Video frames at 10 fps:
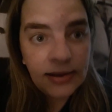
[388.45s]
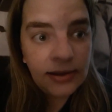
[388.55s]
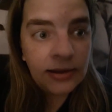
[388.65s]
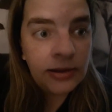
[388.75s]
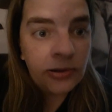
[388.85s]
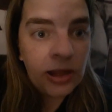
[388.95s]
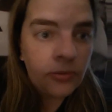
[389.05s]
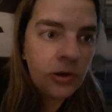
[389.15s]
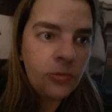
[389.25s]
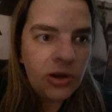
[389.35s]
And then they're like,
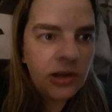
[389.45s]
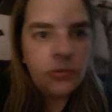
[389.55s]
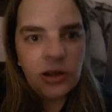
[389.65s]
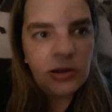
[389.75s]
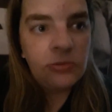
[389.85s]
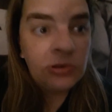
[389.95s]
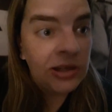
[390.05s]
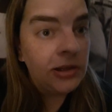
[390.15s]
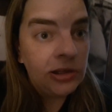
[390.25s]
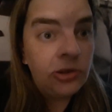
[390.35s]
well, Brenna really,